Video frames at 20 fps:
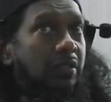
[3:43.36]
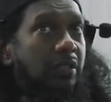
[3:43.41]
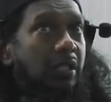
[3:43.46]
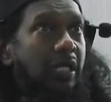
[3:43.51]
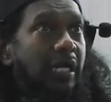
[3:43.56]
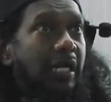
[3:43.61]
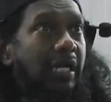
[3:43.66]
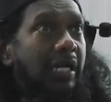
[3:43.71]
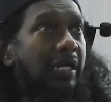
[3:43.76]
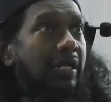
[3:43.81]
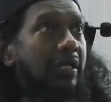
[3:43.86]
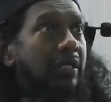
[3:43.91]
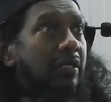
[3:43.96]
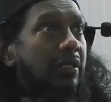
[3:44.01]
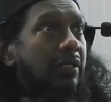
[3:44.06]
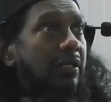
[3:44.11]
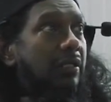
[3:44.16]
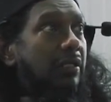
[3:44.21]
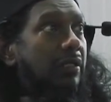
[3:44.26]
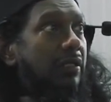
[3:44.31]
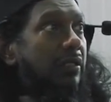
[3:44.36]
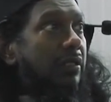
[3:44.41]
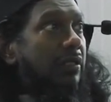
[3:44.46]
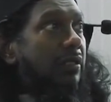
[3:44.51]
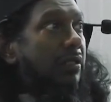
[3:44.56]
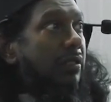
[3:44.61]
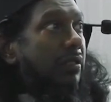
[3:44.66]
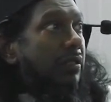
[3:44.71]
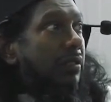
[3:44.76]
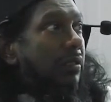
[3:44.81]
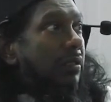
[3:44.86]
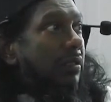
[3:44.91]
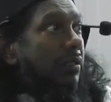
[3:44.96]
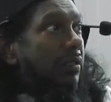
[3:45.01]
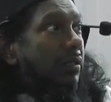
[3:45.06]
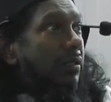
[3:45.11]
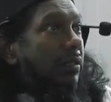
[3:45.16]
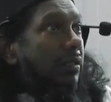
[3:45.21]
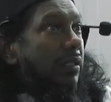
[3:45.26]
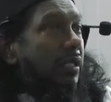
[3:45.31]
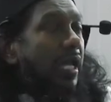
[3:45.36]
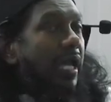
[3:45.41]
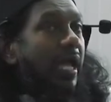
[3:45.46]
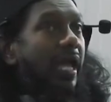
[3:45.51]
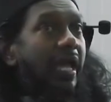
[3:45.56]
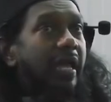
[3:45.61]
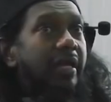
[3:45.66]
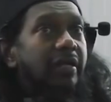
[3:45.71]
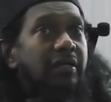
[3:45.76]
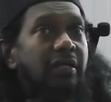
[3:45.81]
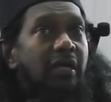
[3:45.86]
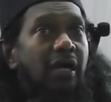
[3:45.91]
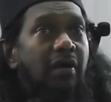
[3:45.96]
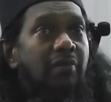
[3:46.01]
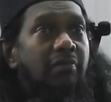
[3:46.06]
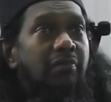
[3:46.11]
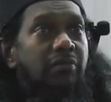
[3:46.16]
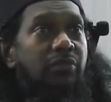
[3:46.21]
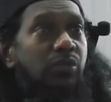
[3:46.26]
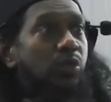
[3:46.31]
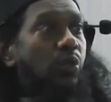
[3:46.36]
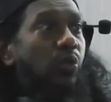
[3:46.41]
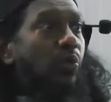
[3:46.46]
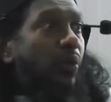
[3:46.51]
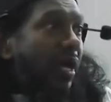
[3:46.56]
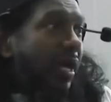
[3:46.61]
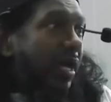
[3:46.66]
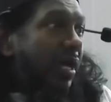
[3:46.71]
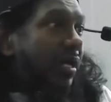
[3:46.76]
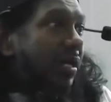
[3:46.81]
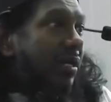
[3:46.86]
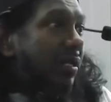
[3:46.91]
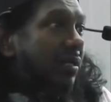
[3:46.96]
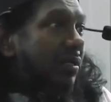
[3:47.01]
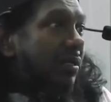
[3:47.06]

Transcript: then they end up nowhere.